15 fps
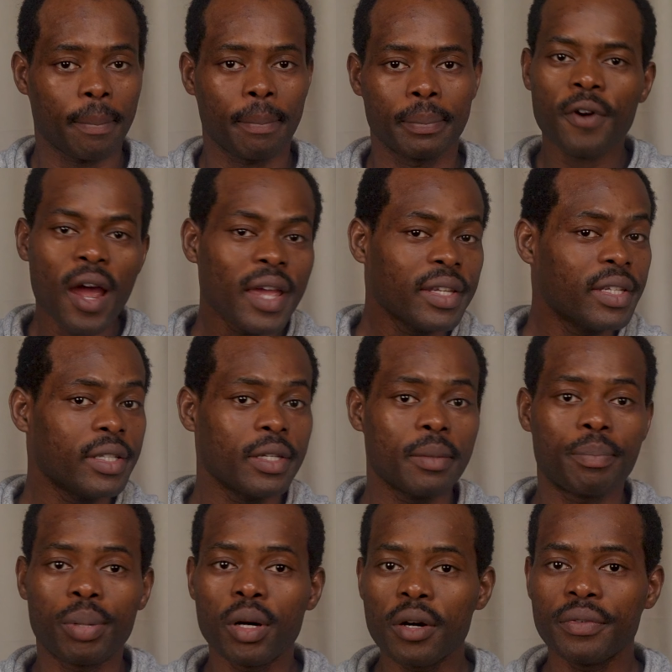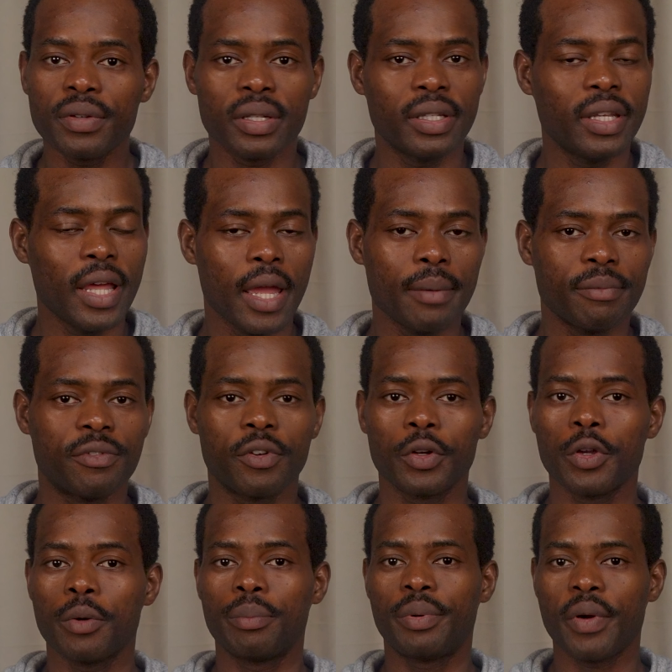Finding the perfect name for
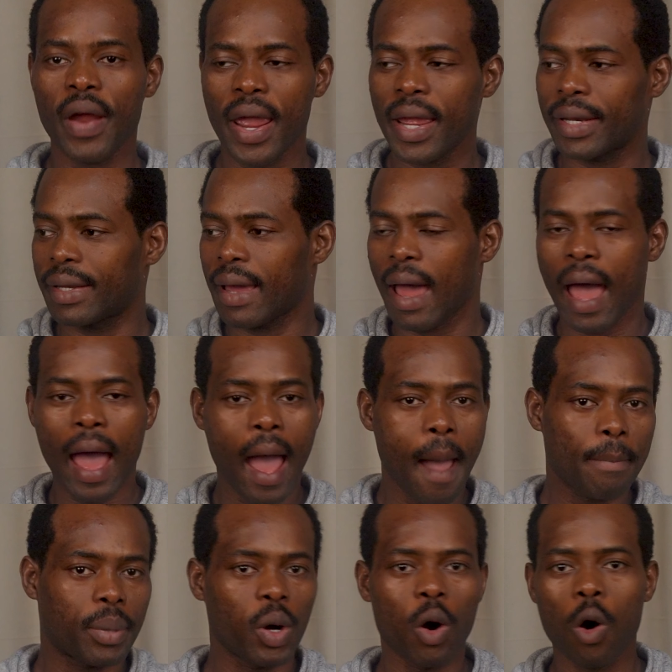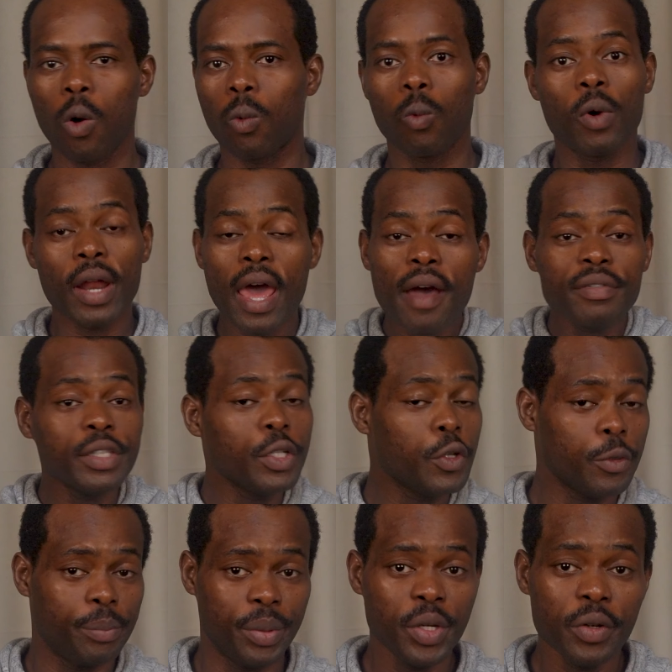your brand, app, or whatever
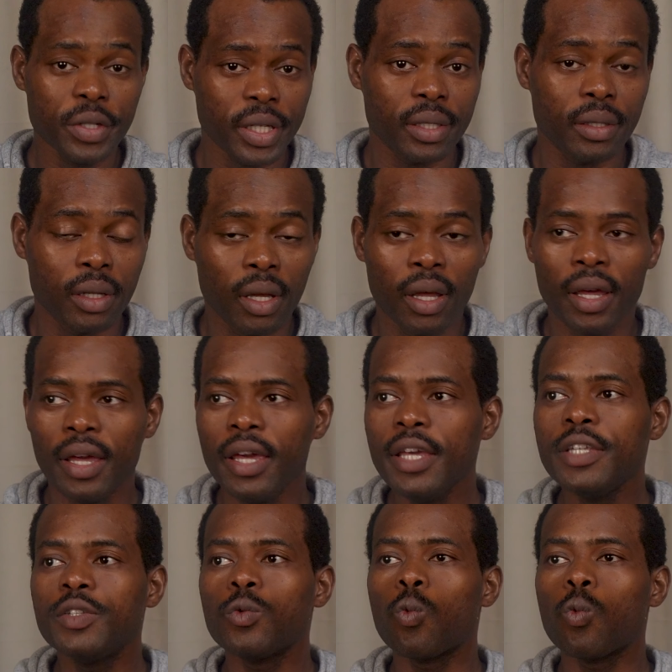you're building is